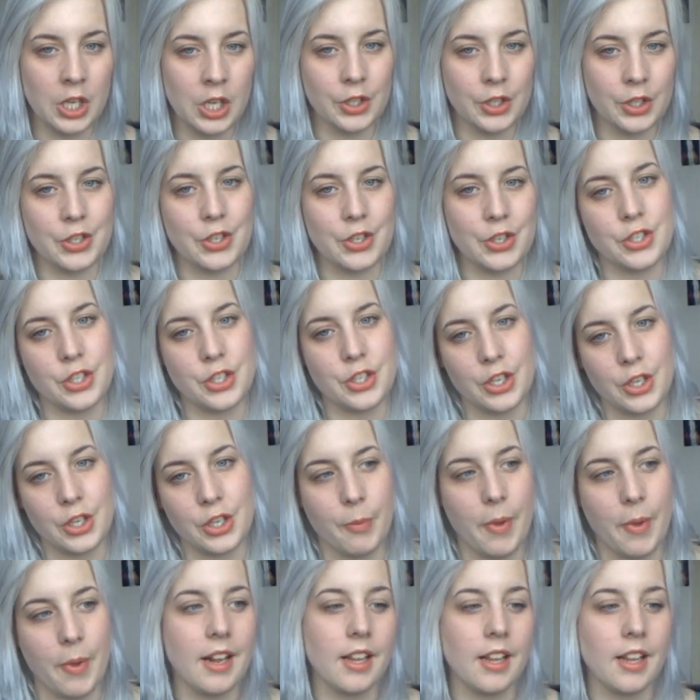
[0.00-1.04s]

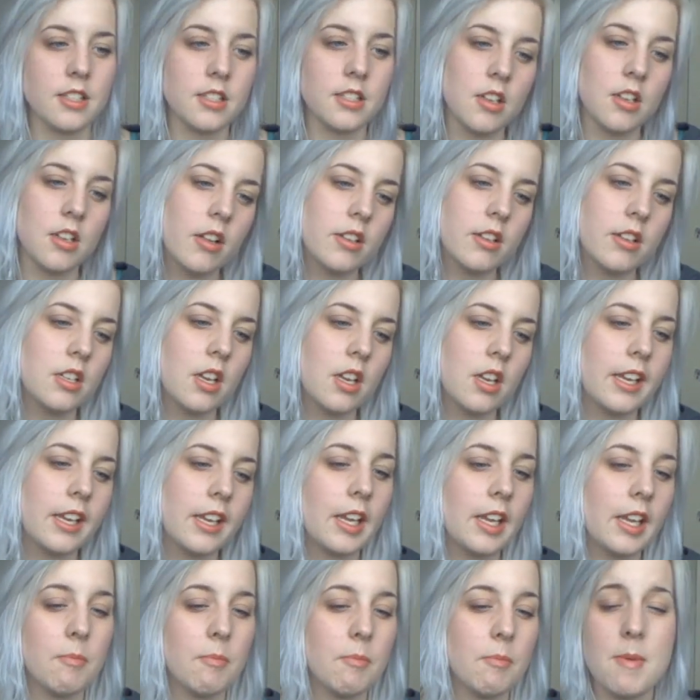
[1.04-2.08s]
YouTube, getting started on
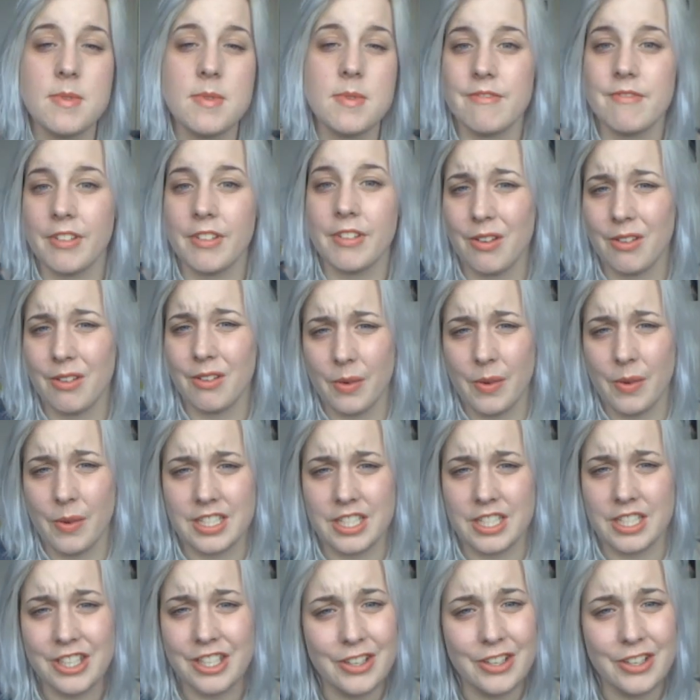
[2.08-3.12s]
it, maybe even going away
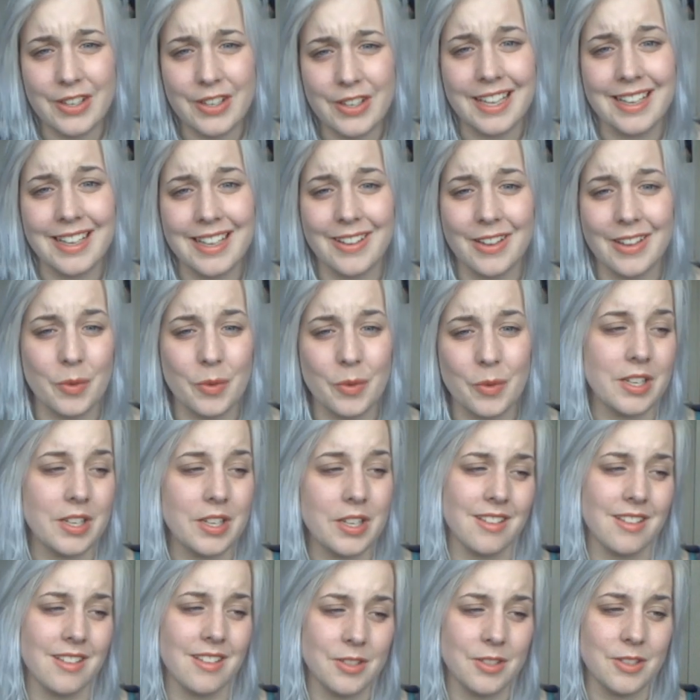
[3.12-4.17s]
to uni, like what
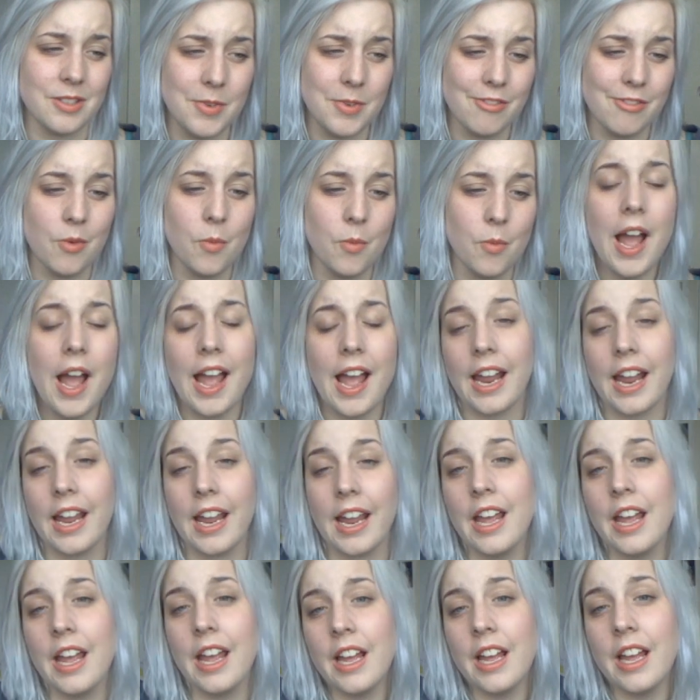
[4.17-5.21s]
it's like to move away,
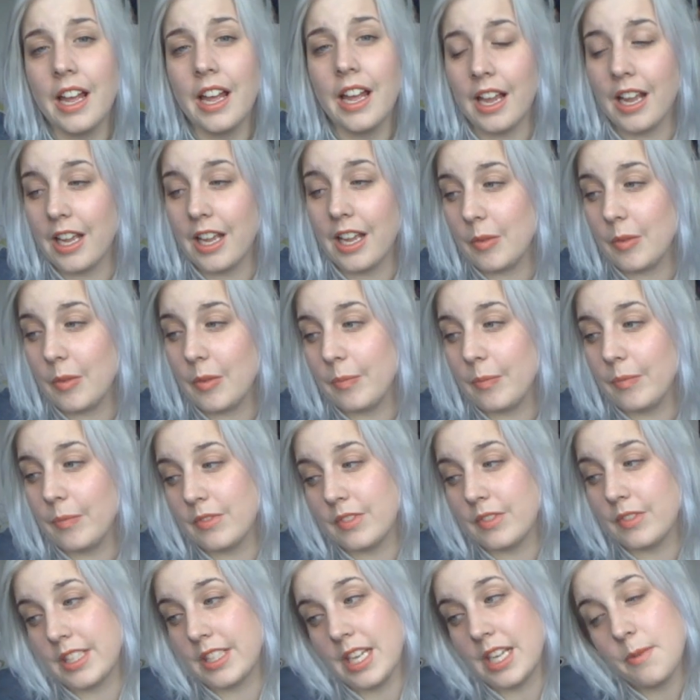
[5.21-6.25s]

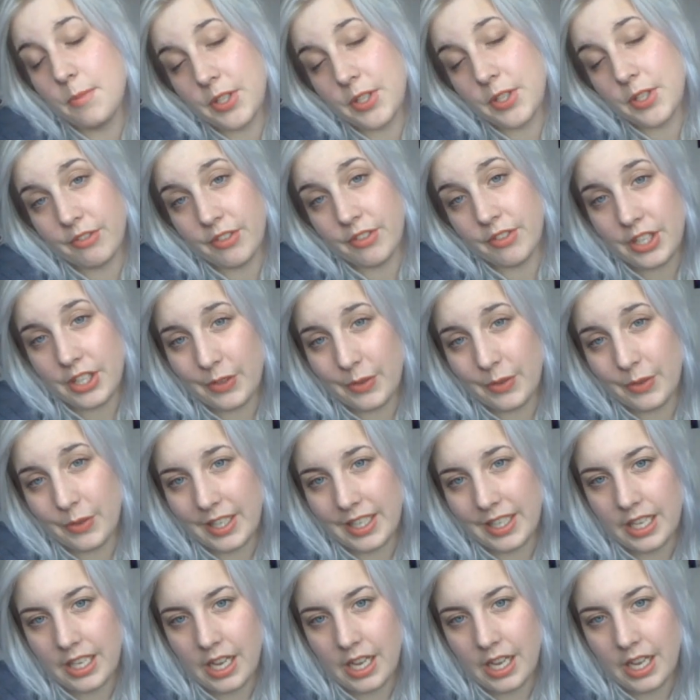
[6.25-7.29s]
tips for
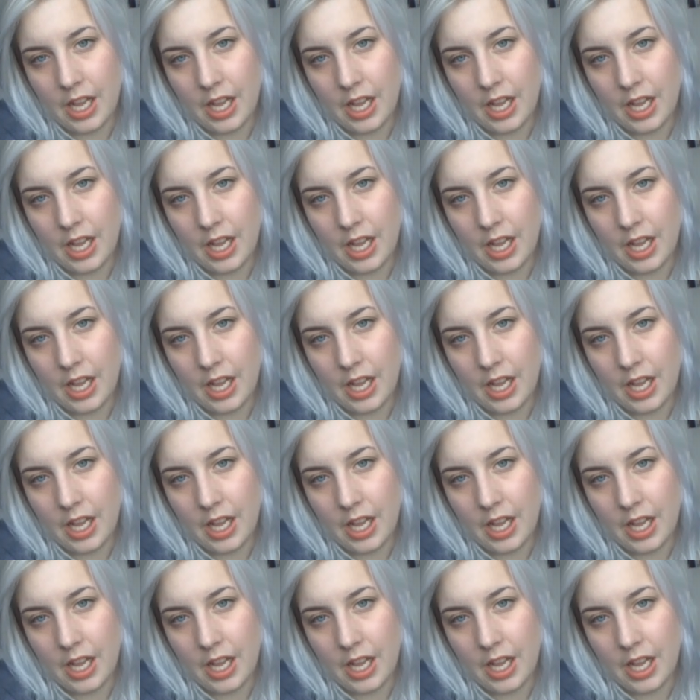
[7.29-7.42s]
uni,